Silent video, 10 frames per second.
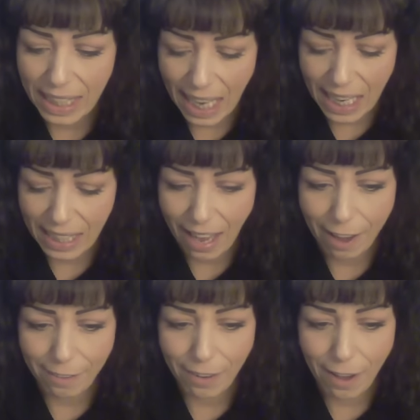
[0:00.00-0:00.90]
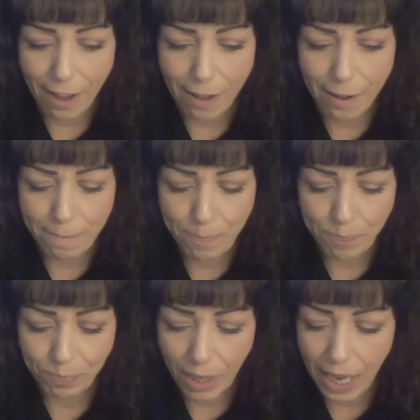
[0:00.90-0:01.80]
getting that
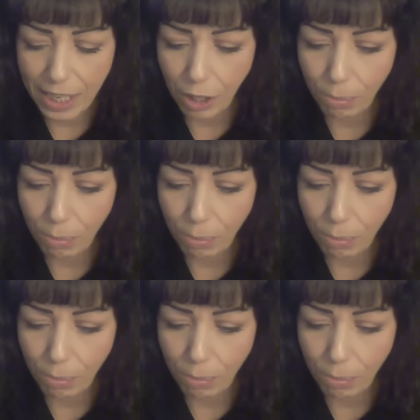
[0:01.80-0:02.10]
any other